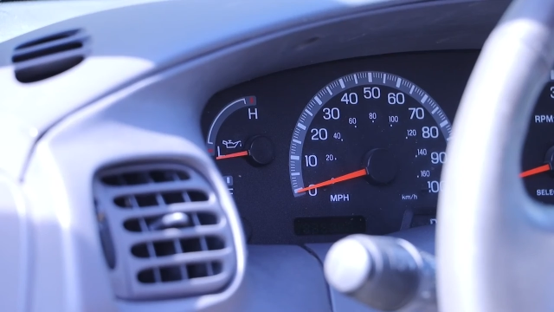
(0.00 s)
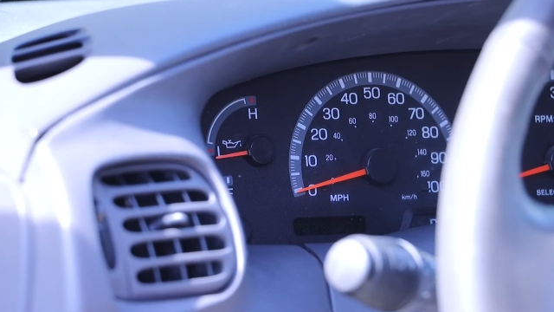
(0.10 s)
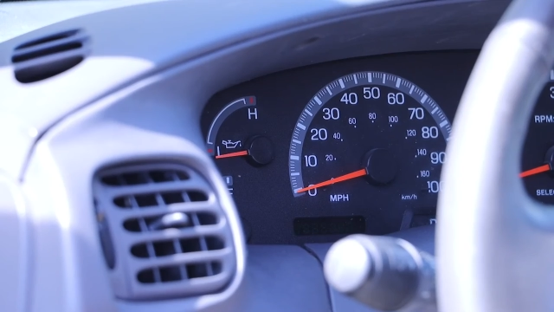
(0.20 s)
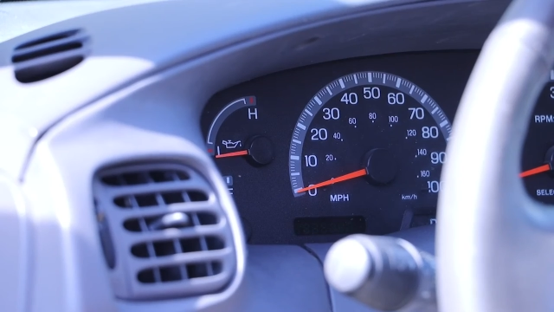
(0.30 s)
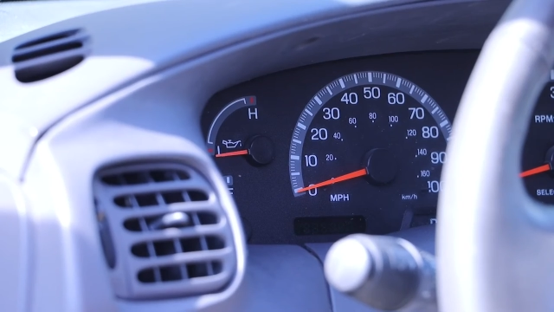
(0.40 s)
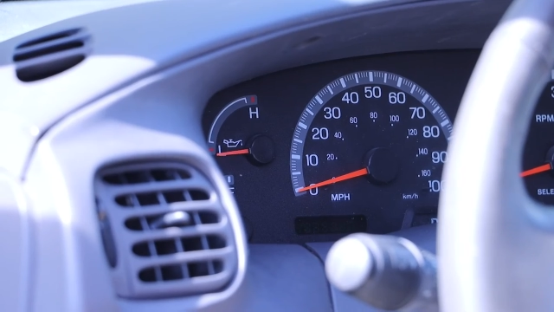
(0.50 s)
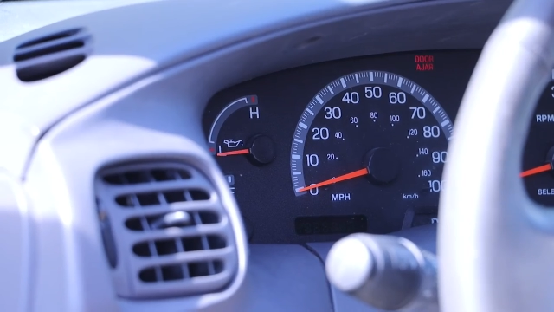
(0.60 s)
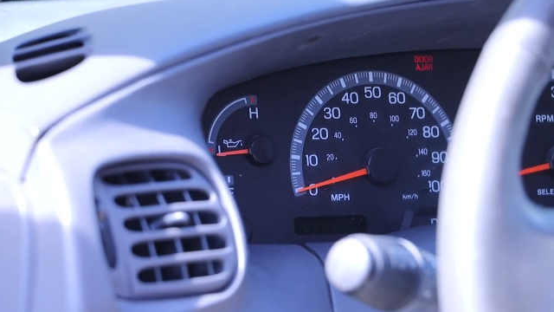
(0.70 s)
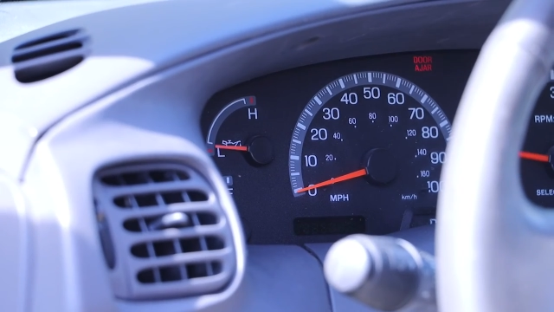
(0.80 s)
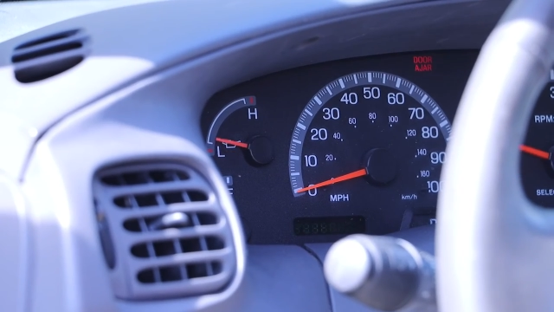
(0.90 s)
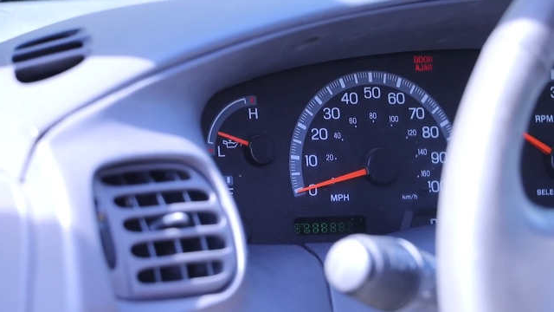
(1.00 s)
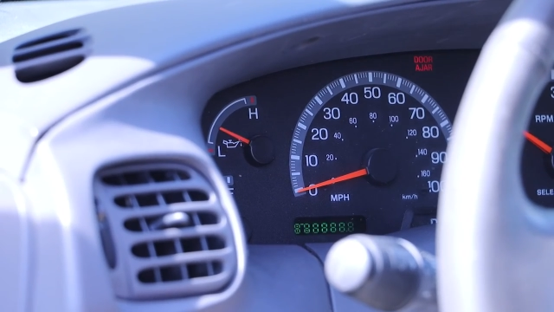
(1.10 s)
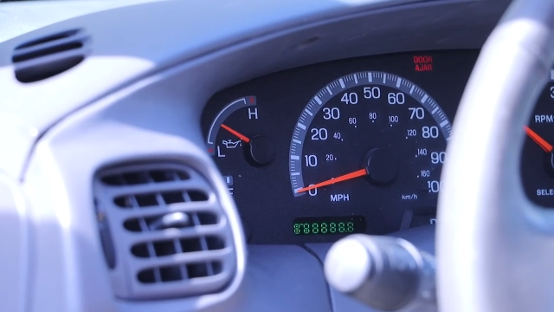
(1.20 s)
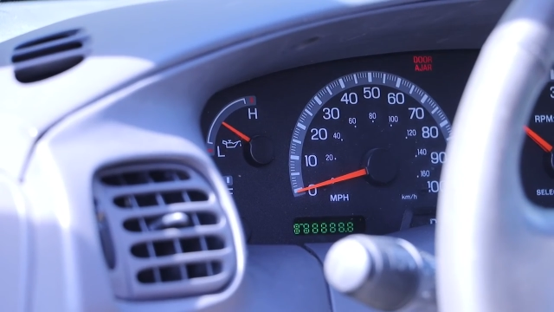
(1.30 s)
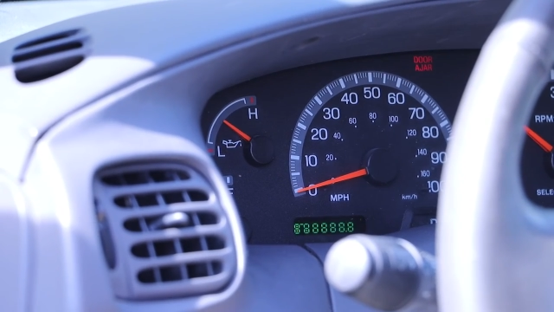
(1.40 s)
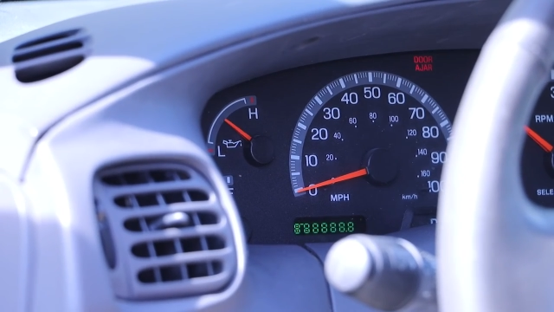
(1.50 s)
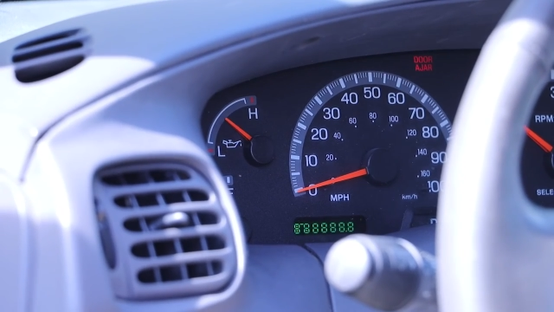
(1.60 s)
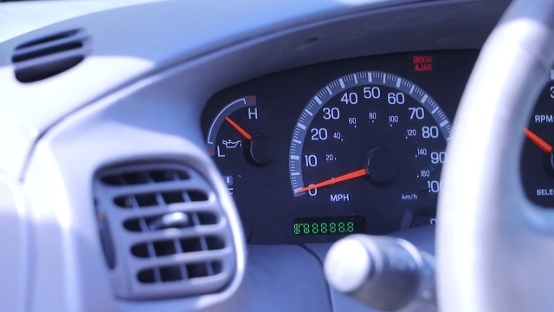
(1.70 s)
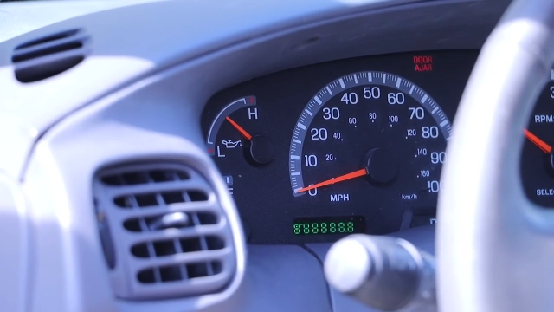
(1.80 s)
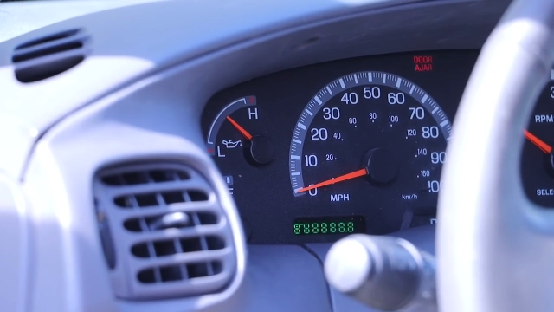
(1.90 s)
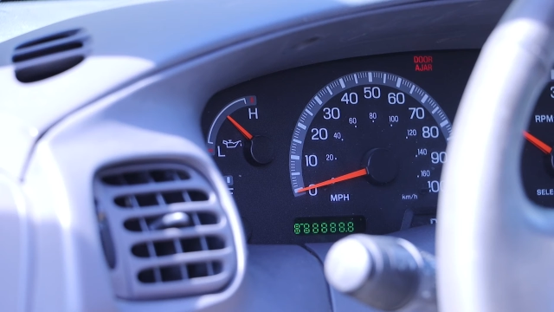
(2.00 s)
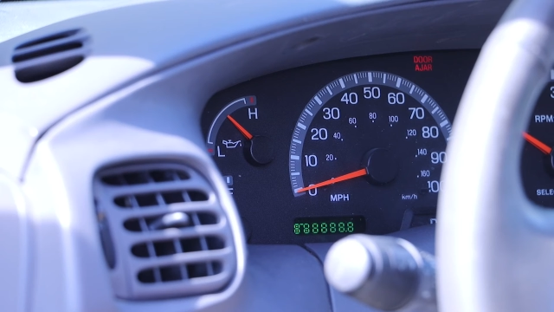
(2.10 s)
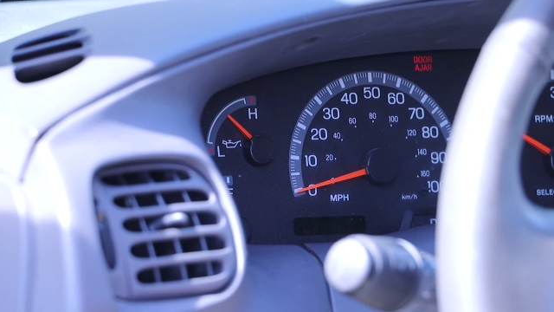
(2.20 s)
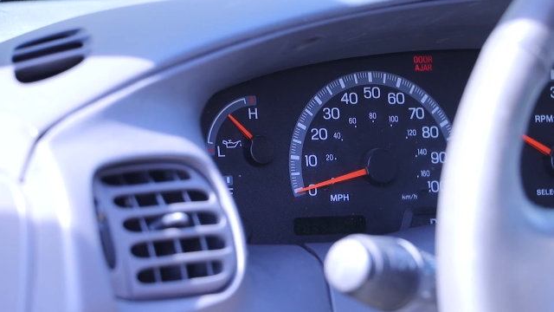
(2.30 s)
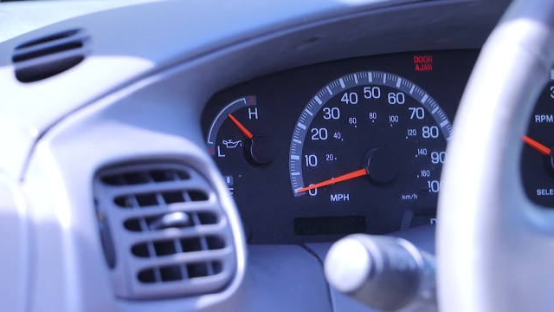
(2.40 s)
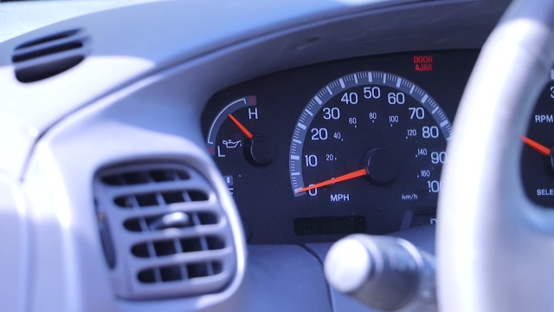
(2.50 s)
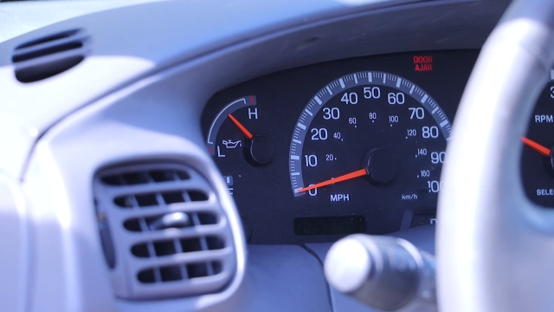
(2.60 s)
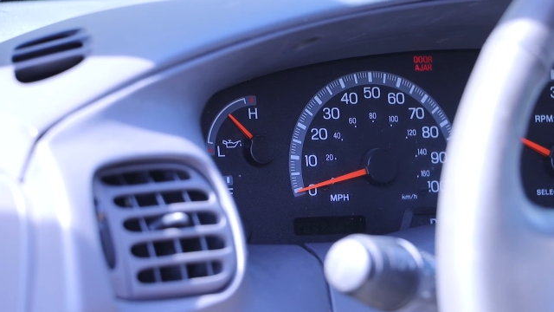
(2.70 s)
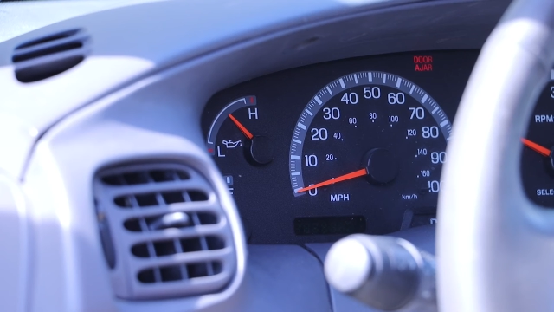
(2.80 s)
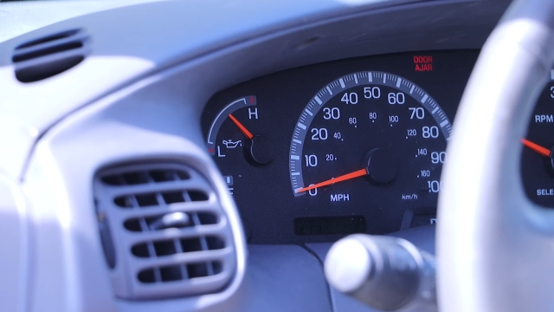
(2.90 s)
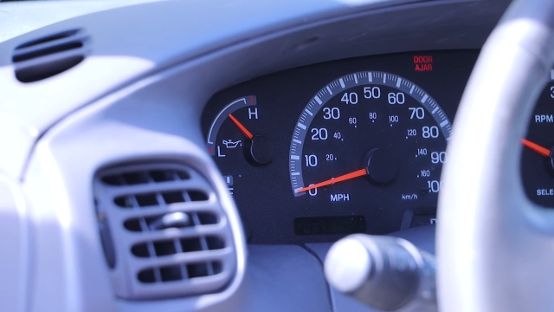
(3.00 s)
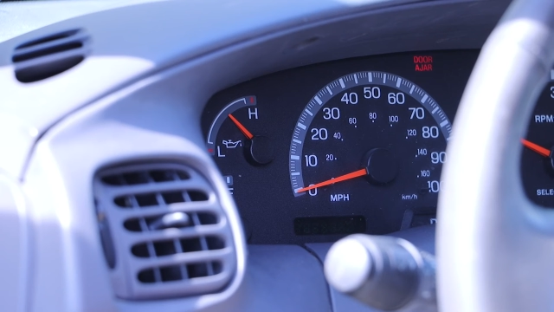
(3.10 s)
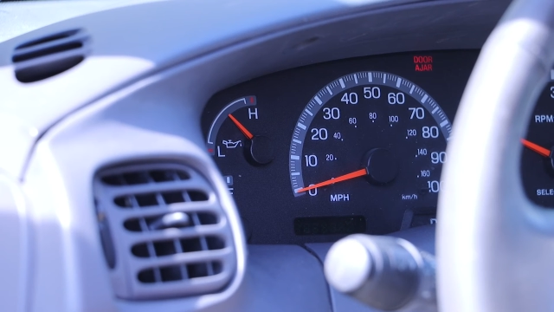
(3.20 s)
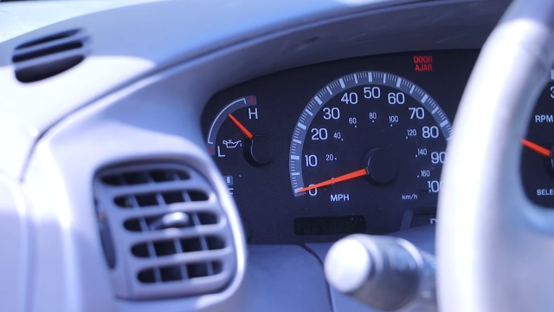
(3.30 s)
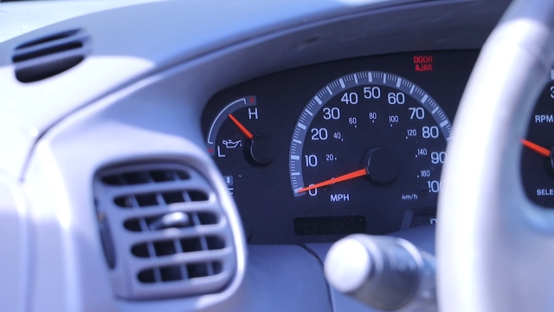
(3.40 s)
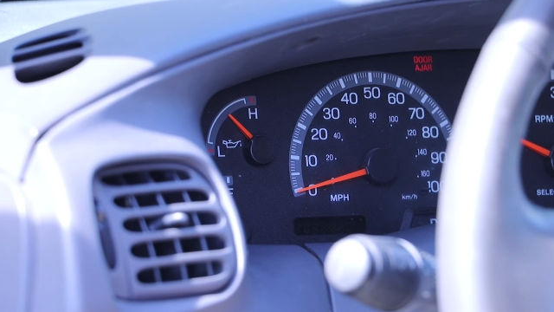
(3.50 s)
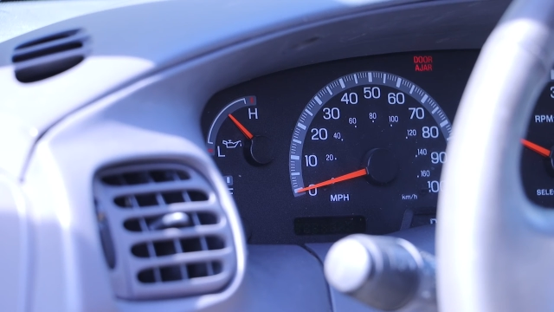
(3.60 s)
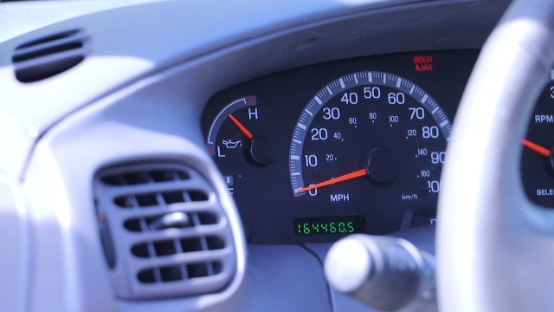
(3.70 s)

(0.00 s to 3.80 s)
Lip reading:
[unreadable: no face in view]